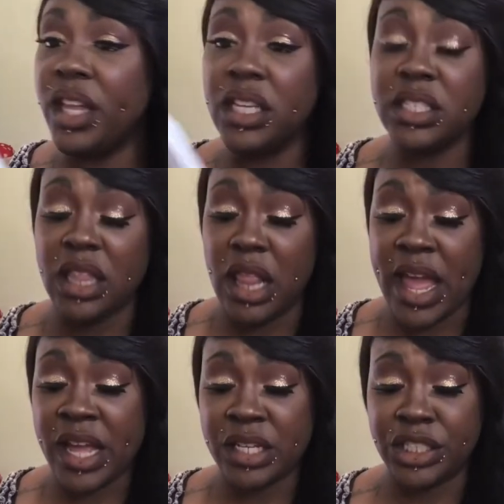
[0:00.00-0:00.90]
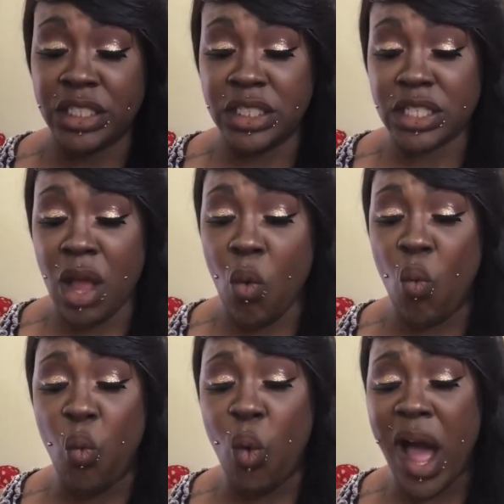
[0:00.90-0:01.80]
these lashes a
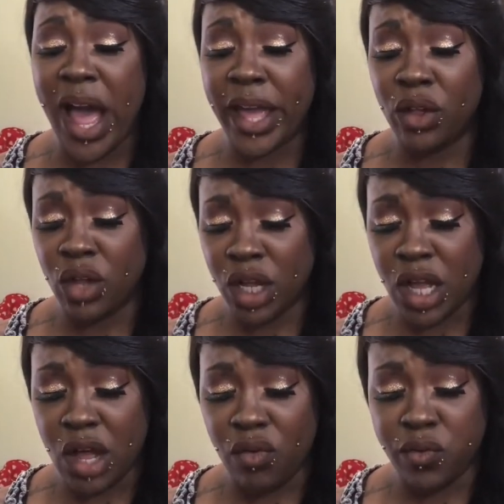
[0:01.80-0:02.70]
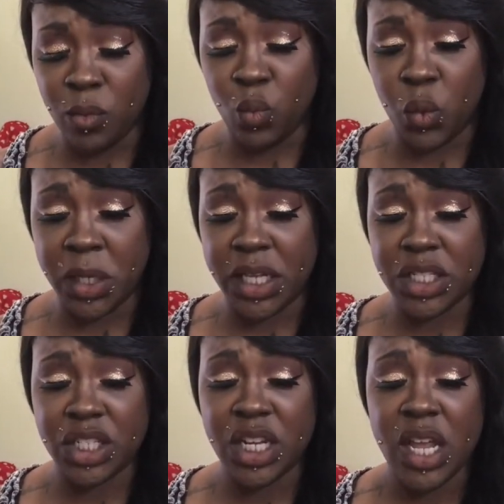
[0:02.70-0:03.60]
while ago from
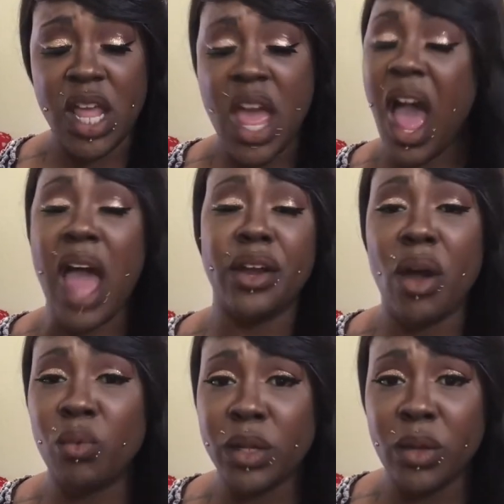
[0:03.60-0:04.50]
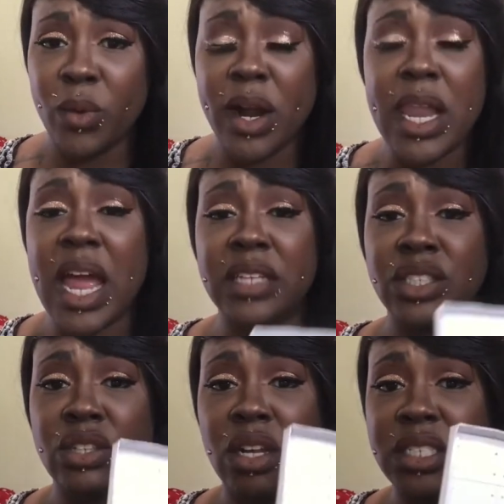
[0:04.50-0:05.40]
Wish. I don't really wear
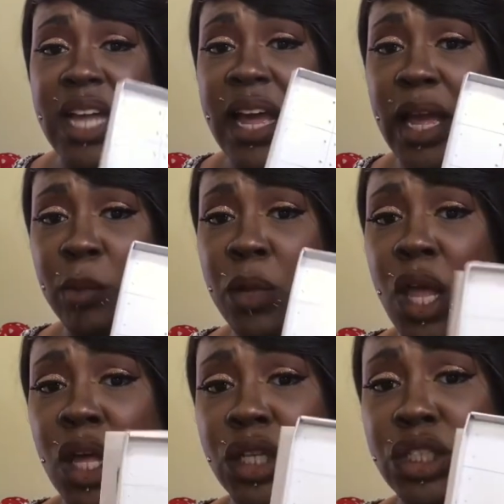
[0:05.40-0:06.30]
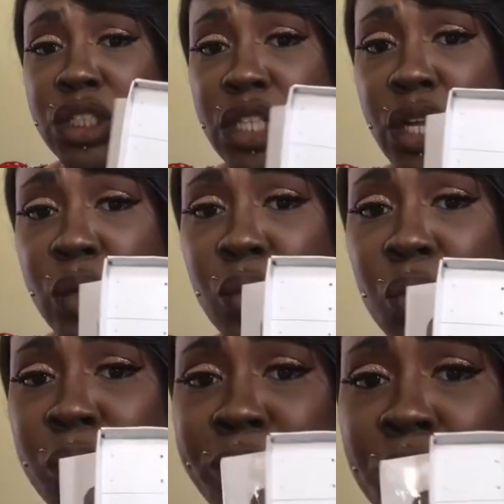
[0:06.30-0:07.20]
lashes all the time, so
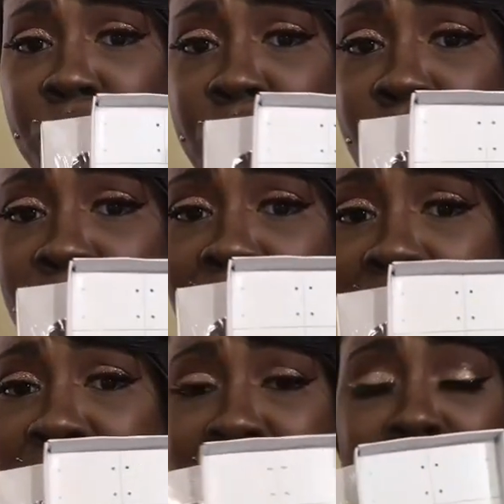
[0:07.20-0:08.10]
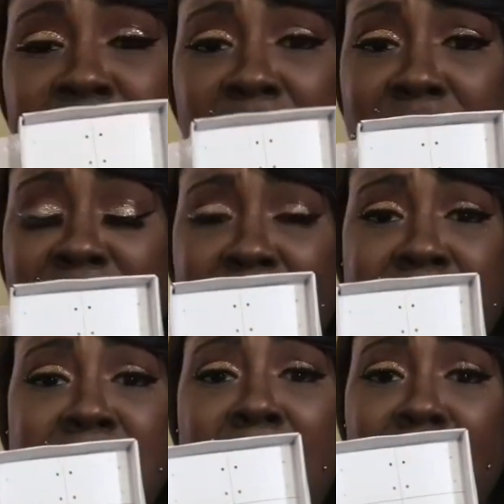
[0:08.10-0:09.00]
I think I paid like a
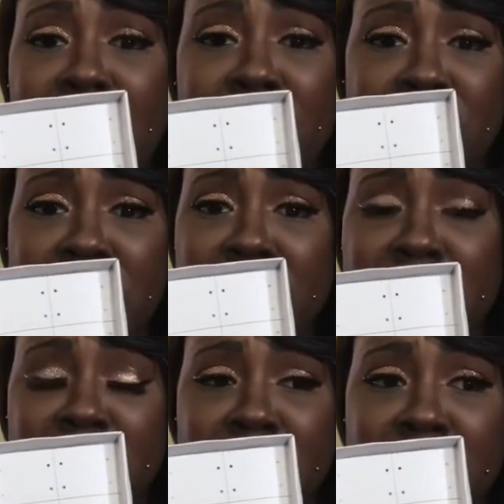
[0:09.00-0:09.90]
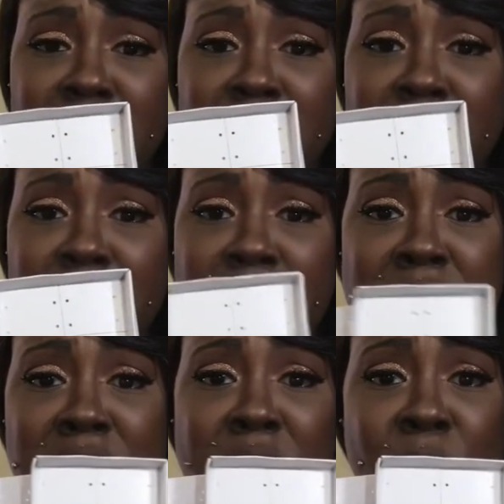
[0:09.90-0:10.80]
dollar. I
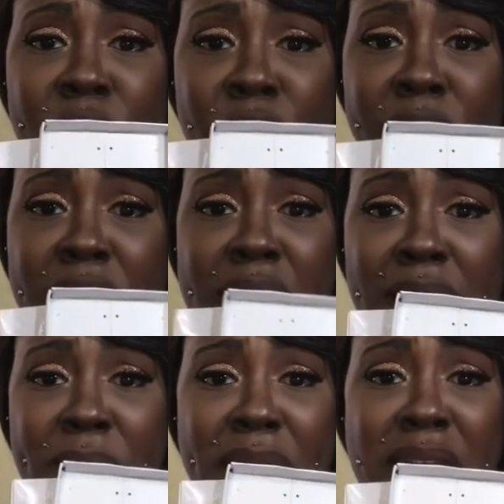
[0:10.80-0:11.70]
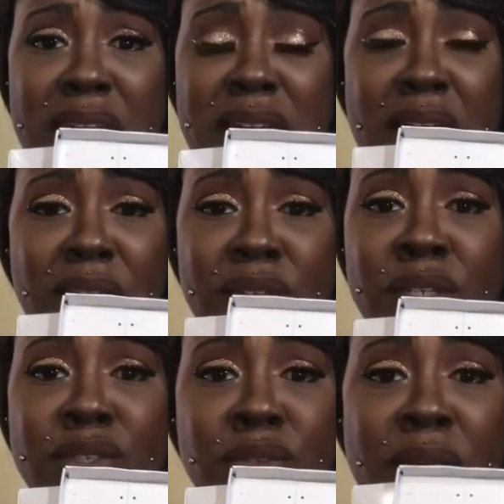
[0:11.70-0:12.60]
think they were free and I had to pay like a dollar
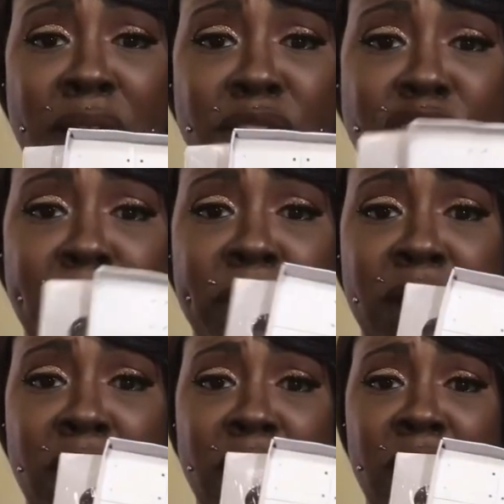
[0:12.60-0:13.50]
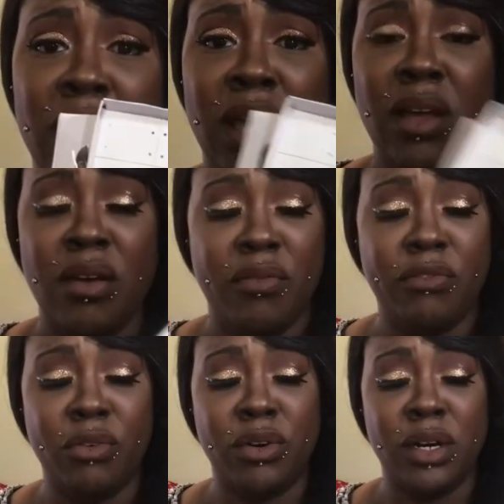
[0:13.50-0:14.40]
or two dollar shipping
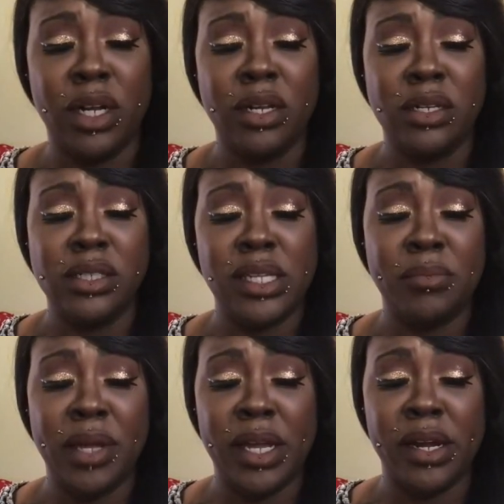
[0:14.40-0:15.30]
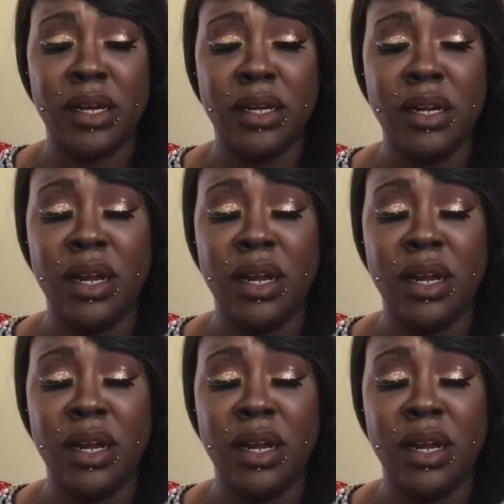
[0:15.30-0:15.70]
for 10 pair.